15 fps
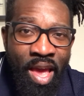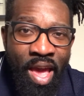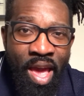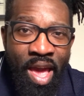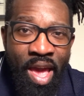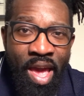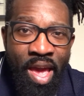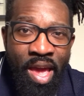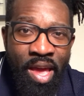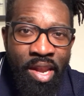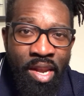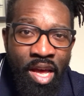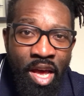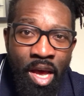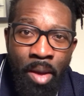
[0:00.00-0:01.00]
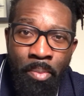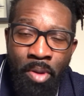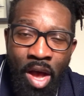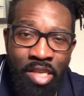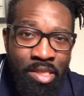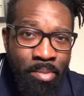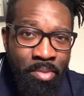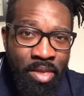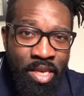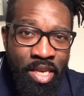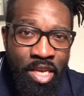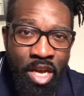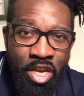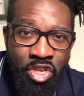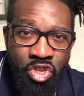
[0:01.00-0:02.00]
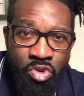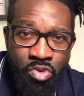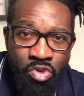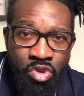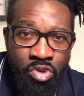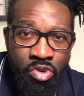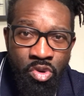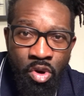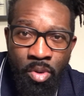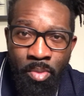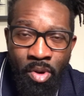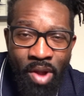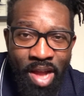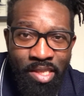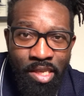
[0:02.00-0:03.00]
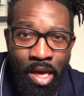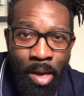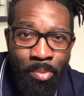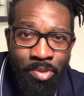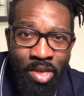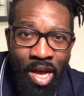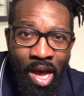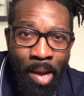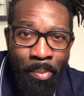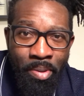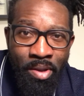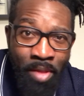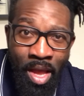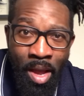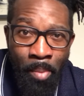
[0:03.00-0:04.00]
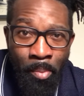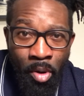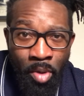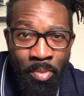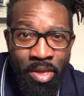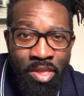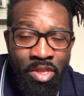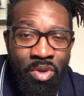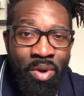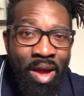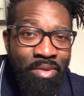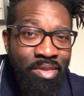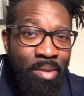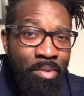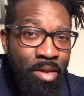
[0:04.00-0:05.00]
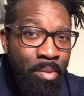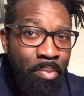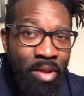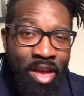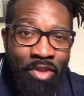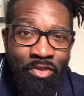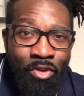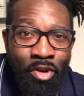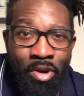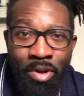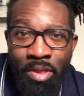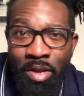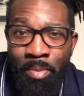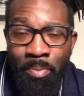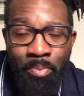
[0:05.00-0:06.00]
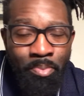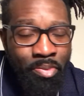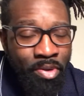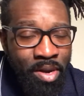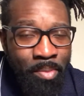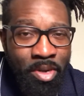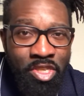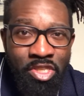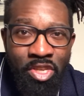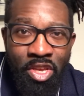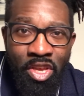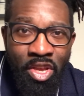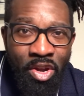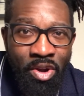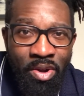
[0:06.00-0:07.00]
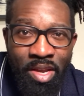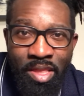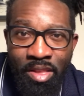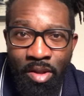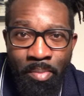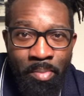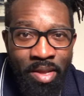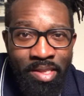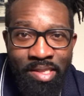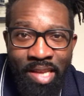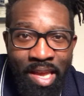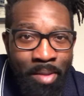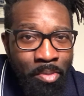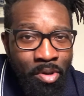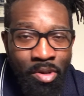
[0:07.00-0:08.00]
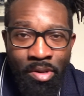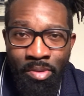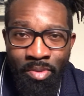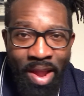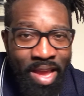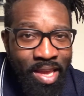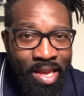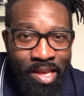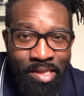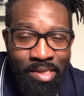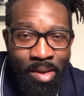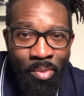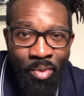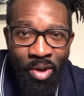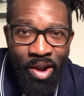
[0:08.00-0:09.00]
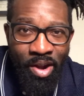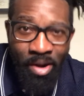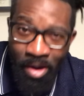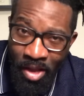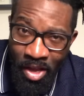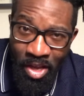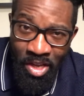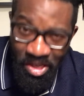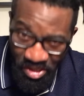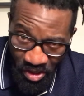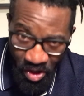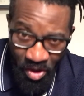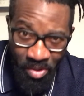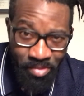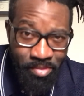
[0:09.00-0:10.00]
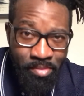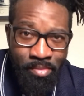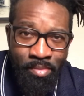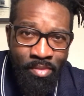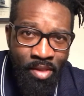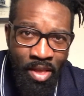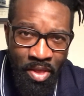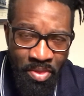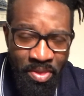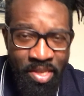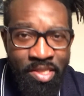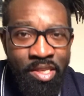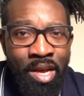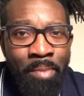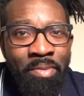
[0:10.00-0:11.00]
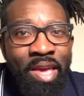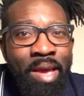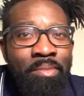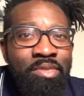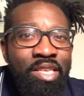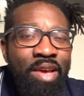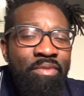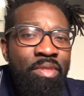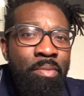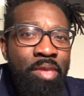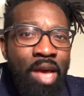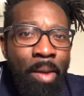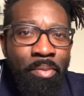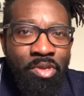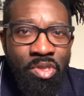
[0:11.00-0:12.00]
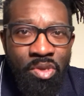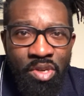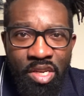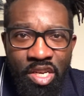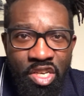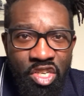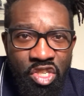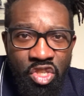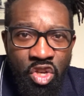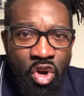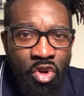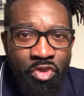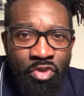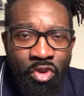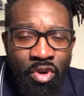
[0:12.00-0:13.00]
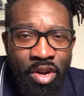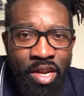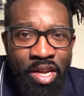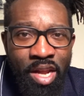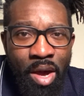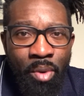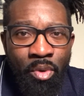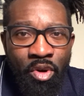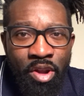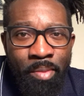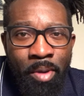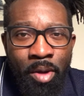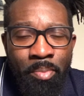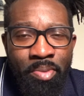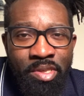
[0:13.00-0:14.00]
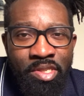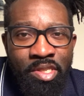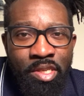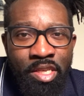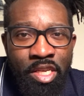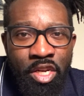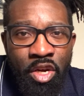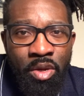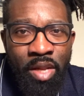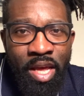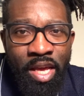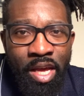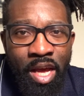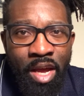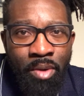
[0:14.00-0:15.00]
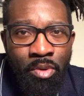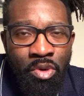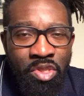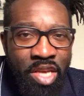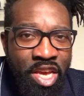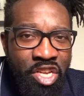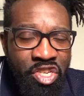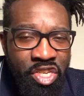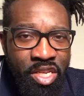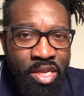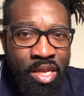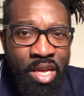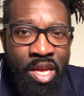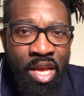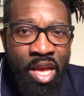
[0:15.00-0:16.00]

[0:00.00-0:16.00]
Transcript: and possibly Giroud or Morata up top. Bournemouth do have something to play for. They're pretty much secure in their mid-table ranking somewhere. So these cup games give them the opportunity to just go for it and not worry about, rotation.